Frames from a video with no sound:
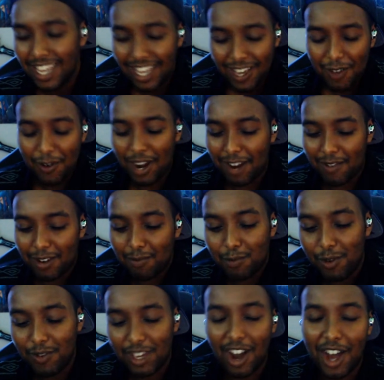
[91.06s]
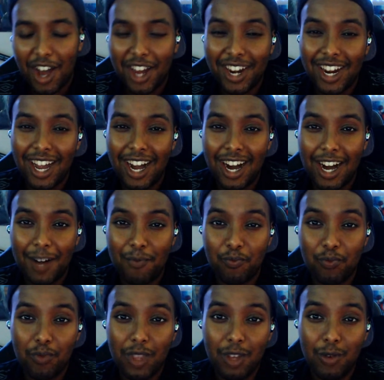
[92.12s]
whatever. Moving on,